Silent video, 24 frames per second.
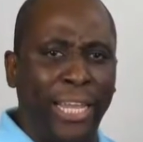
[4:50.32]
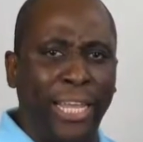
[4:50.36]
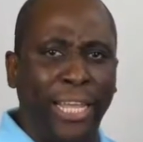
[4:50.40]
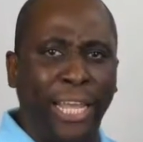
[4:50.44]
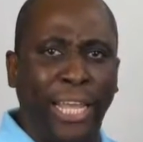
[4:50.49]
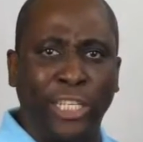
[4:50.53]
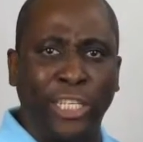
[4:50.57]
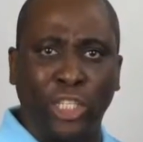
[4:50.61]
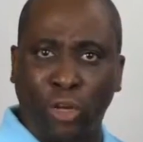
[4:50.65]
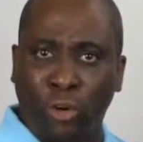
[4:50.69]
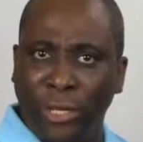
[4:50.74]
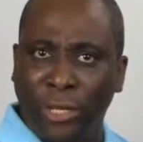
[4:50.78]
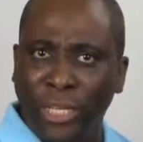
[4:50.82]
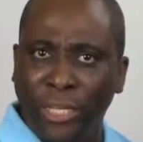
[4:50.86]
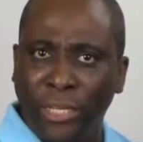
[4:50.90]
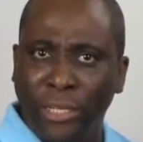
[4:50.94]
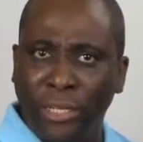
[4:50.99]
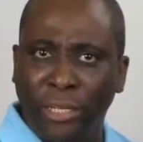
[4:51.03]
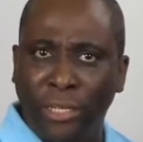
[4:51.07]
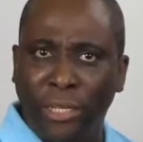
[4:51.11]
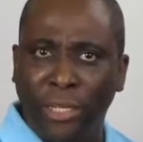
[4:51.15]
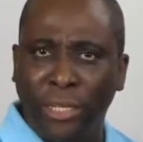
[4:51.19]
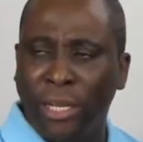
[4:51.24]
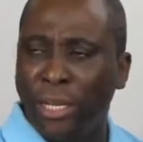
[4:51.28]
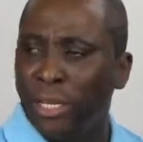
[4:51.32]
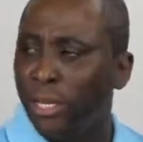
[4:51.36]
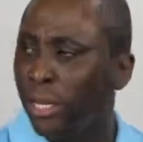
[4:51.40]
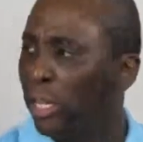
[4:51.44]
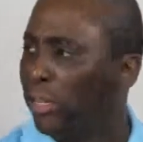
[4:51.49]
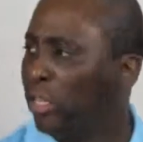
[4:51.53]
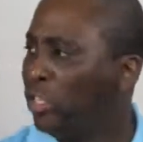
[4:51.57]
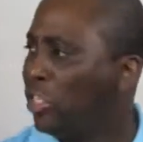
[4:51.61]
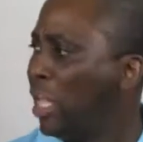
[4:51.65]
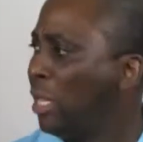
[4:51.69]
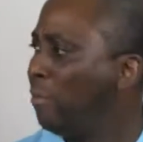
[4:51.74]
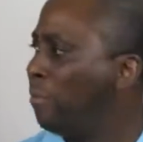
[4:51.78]
attorney. The
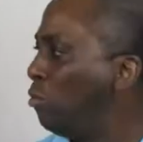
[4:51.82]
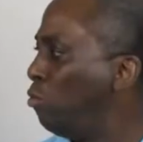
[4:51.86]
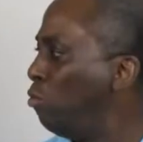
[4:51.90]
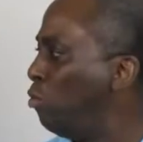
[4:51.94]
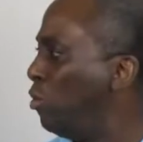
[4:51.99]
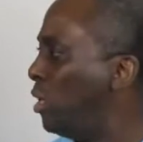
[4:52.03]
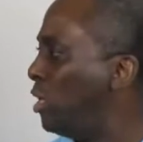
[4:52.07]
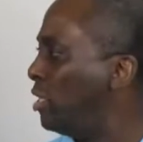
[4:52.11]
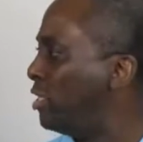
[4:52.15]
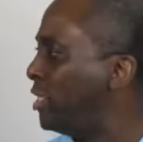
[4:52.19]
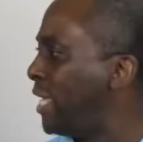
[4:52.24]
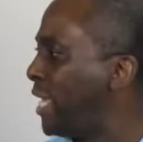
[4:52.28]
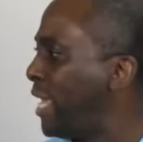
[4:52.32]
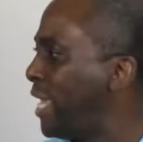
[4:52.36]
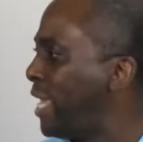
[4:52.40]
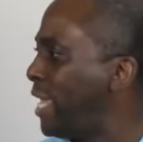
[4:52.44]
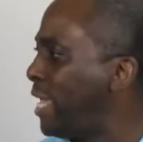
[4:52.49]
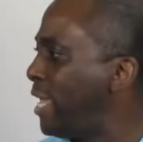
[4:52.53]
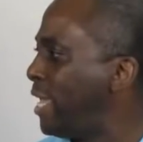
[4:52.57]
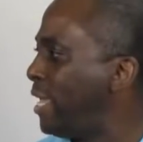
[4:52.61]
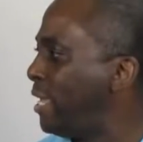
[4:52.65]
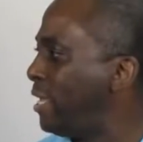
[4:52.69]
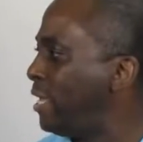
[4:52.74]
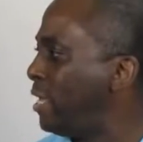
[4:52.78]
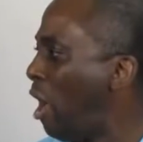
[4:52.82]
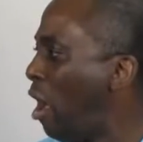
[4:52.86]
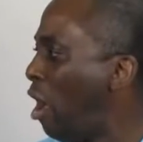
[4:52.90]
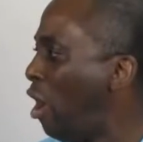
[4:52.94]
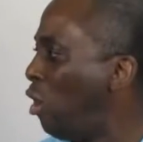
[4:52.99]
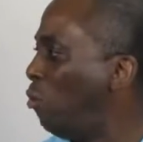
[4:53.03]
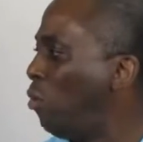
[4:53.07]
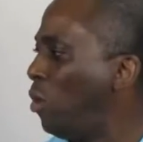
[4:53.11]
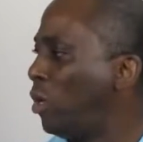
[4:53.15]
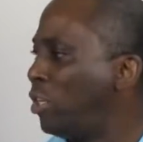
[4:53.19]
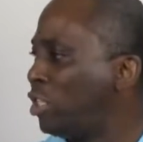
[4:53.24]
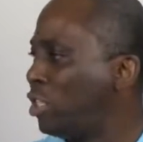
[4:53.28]
other gentleman was a
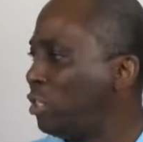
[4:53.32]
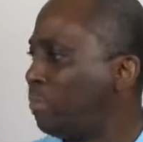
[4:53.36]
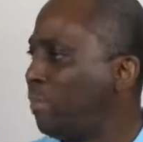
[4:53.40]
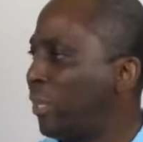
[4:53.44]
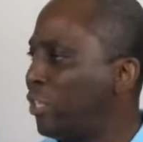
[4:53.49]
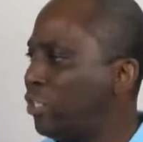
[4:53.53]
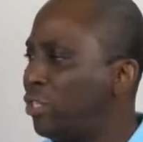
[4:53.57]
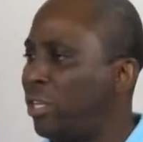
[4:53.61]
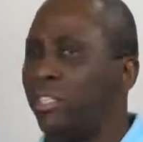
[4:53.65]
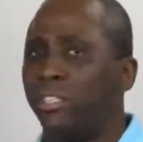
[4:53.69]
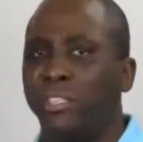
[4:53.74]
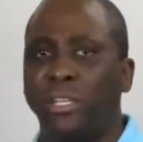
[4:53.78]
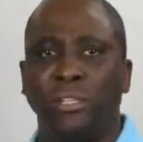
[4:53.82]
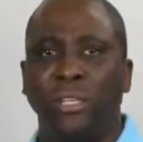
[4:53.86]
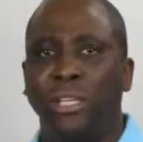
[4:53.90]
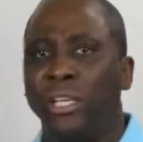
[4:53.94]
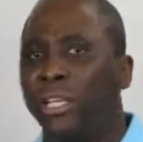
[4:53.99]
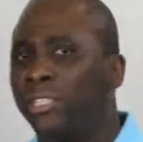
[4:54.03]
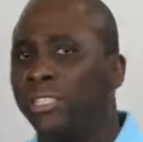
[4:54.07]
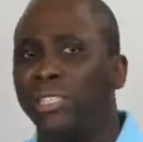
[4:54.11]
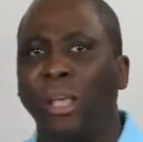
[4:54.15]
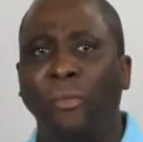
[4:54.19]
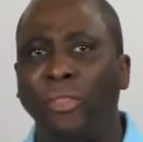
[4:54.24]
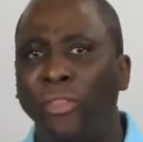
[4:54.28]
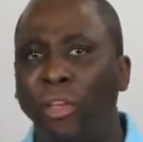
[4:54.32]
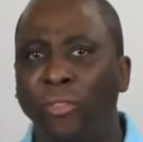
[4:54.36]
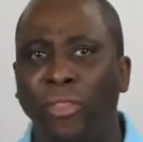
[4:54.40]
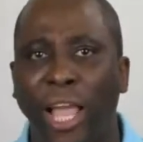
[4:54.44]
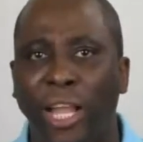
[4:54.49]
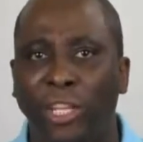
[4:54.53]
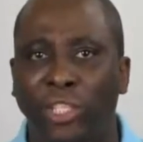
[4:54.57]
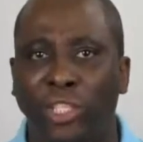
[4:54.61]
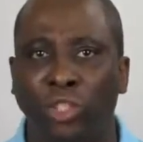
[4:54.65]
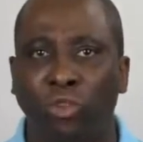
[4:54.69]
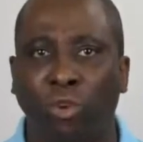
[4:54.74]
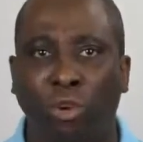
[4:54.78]
car wash specialist and something of
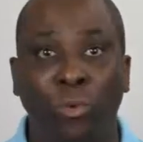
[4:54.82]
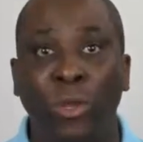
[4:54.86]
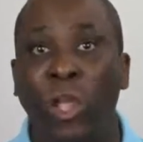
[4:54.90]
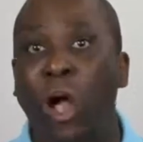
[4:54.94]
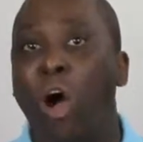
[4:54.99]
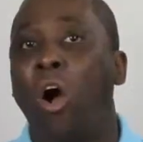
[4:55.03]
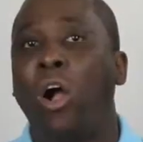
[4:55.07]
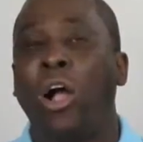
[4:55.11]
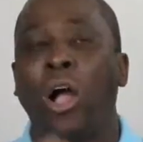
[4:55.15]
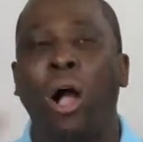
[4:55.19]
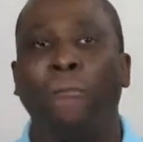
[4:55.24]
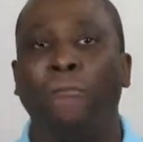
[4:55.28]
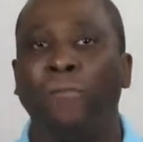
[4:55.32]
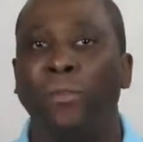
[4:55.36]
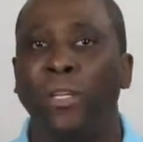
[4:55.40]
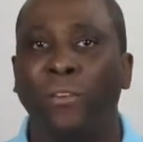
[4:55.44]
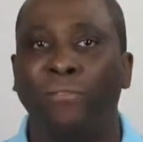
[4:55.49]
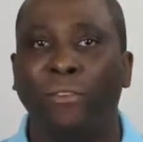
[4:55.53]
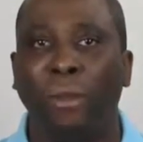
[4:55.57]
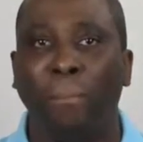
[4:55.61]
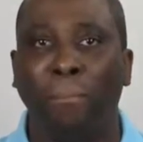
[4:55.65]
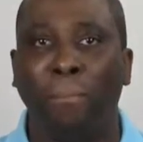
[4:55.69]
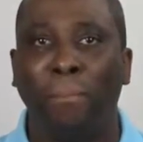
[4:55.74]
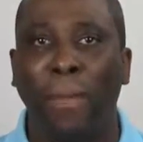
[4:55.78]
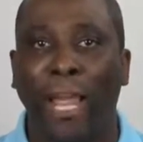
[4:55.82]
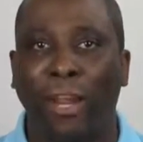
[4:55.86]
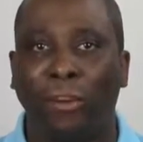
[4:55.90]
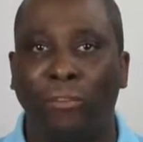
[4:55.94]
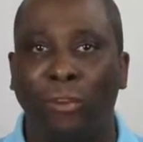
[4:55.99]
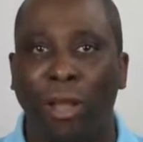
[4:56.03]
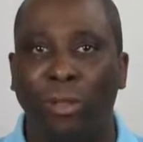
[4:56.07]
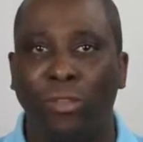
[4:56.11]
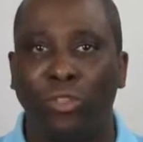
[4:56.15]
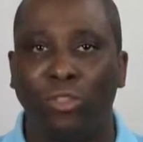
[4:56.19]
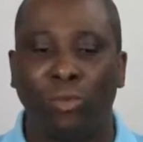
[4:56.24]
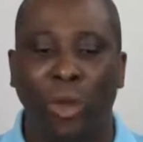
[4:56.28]
that sort. We all come from different
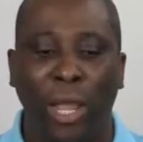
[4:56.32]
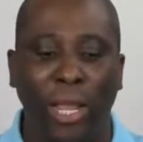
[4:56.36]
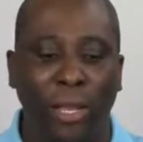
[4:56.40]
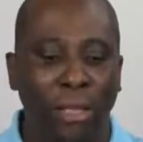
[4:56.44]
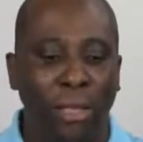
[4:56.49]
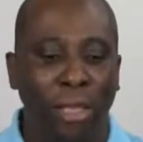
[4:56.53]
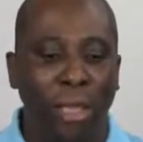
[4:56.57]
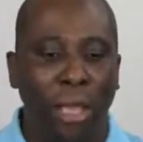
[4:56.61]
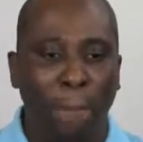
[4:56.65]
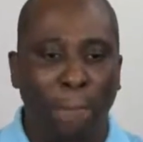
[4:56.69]
backgrounds, right?